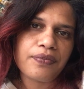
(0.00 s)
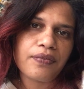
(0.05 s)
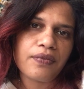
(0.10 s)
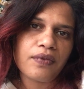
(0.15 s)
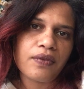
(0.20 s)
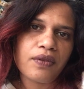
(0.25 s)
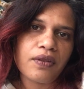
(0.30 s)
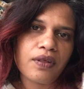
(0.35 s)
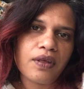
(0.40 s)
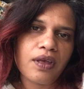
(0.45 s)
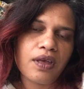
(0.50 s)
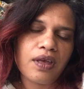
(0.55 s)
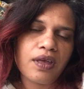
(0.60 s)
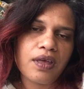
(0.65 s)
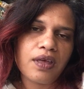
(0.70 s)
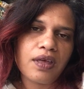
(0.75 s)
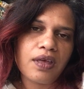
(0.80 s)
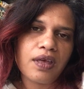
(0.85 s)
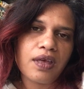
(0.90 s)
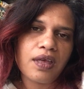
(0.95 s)

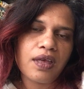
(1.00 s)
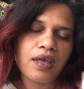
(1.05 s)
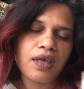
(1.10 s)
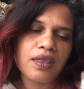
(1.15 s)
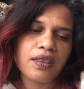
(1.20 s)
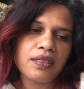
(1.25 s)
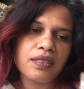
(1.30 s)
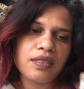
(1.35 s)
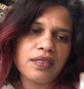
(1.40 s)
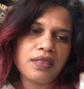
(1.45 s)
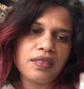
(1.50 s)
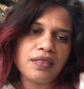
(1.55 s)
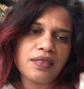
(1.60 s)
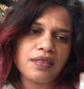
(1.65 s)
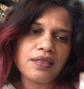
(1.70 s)
Nothing is said.